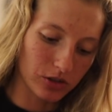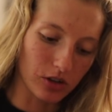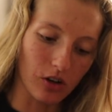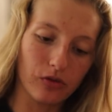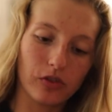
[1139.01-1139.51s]

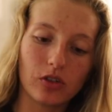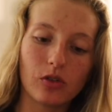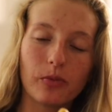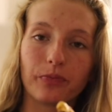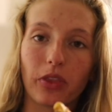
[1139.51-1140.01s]

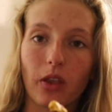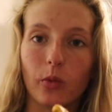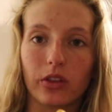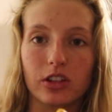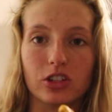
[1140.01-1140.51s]
Tofu
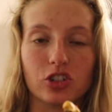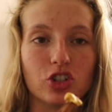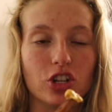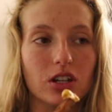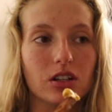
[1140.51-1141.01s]
with this
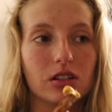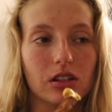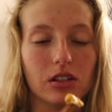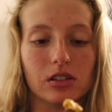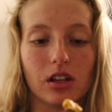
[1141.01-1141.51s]
cheese
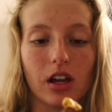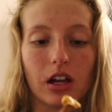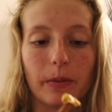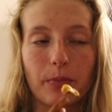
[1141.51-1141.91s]
is like